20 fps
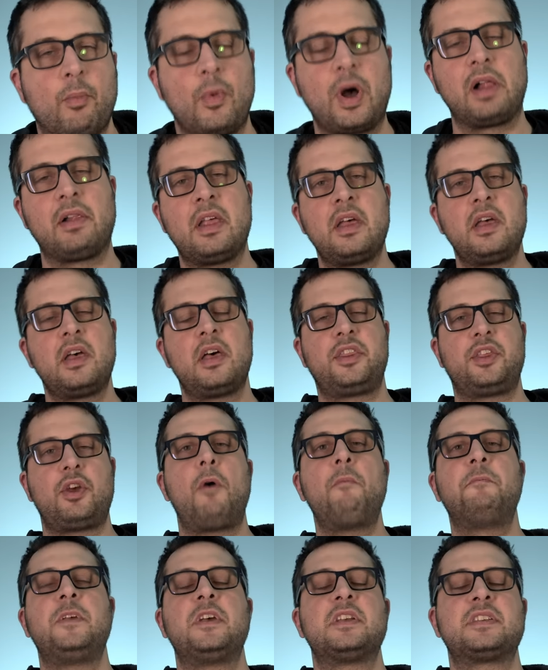Well, the
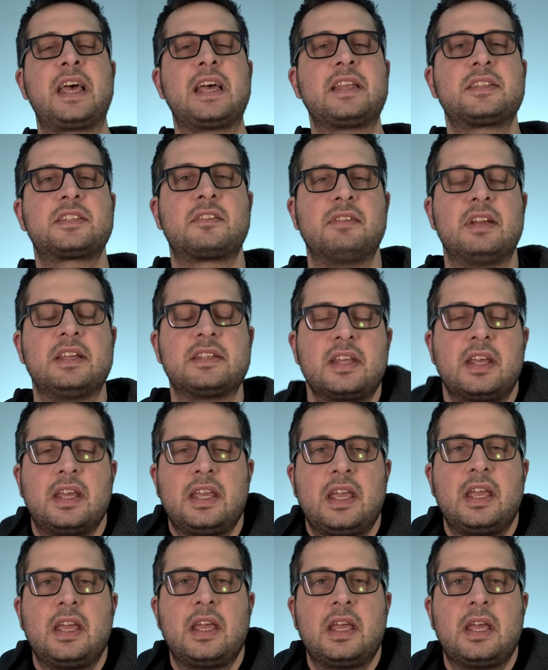obvious answer is
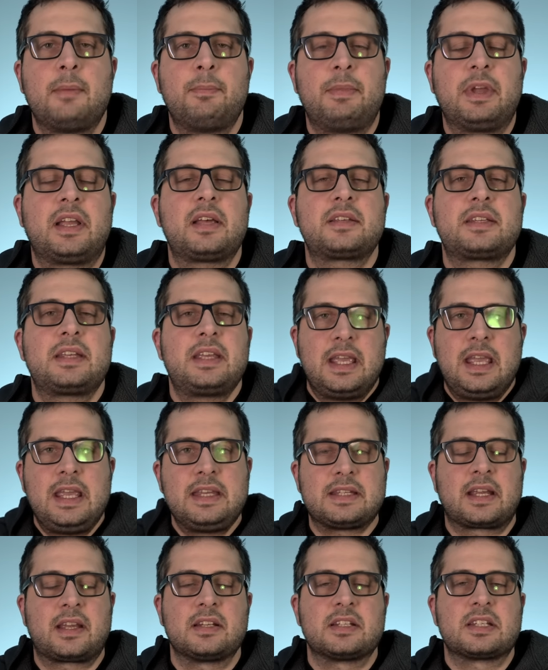because he's
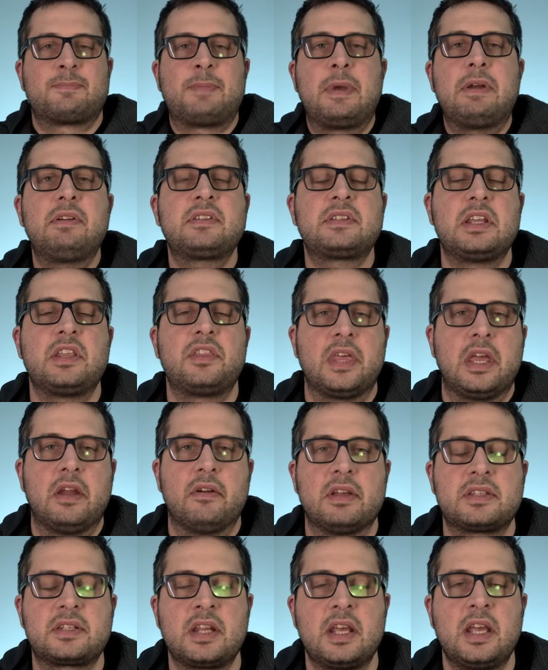a conspiracy
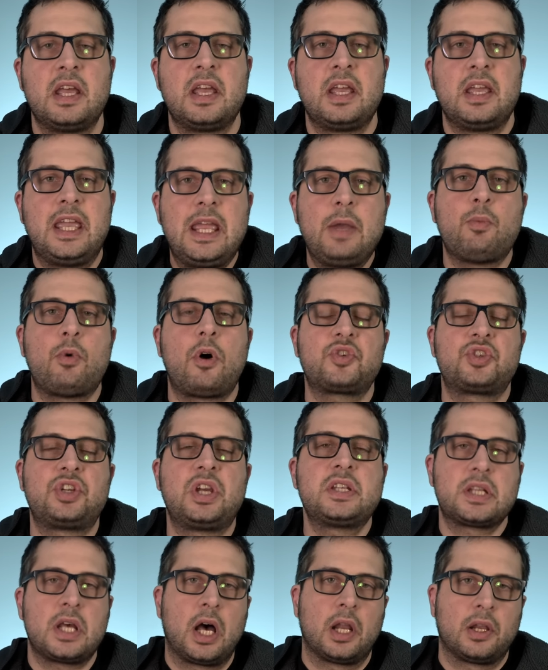theorist, he
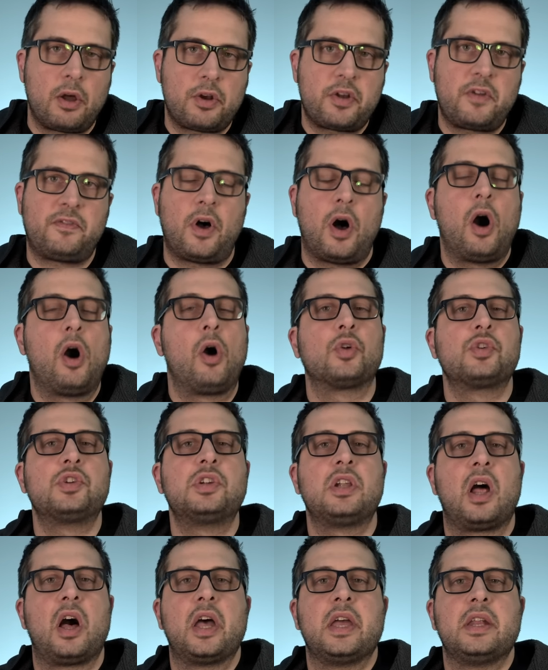watches a lot of
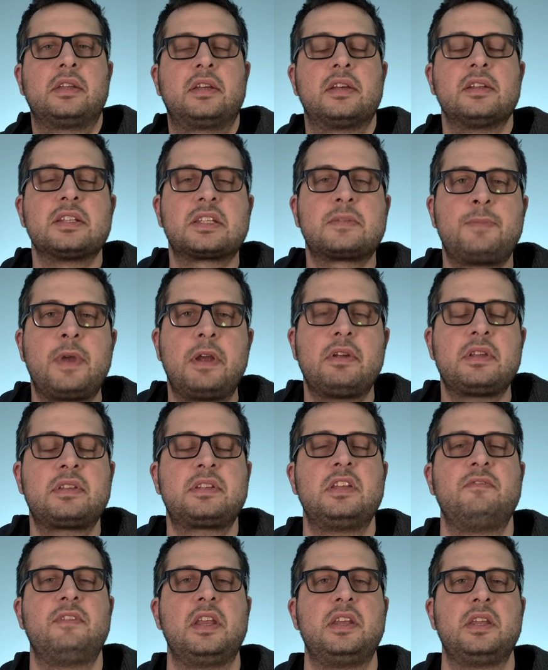online
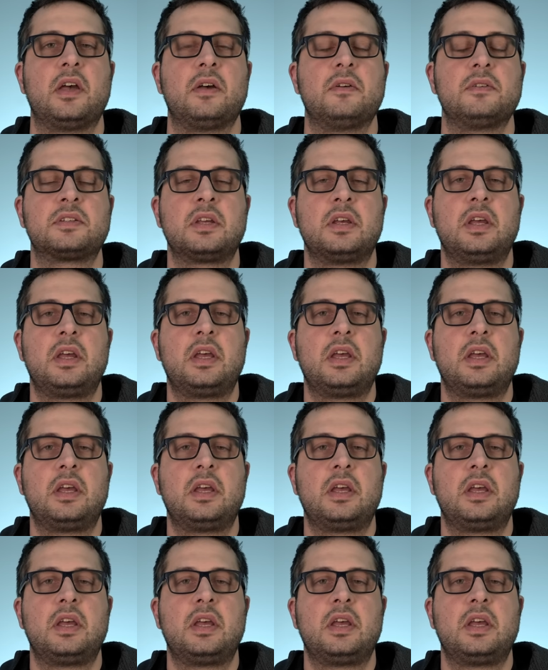conspiracy videos.